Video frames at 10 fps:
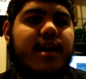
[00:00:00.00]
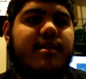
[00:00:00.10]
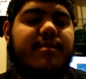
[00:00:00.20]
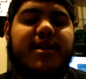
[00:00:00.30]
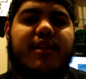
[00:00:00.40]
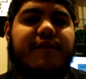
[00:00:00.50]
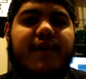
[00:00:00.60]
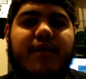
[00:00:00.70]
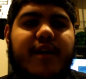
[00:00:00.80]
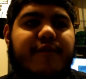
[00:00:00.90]
something on their
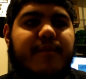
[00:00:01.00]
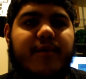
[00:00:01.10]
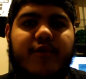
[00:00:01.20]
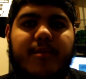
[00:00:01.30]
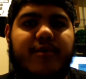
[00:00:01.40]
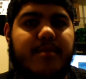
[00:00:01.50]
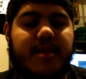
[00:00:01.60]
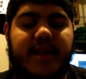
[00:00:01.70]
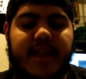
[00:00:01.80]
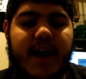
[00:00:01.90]
phone, like from YouTube or something
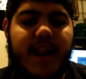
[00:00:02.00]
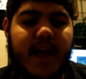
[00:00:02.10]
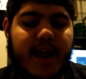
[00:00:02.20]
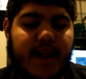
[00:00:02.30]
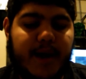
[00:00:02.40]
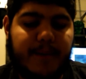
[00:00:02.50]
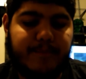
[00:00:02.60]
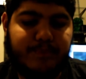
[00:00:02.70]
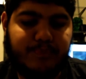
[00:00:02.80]
like that. And um,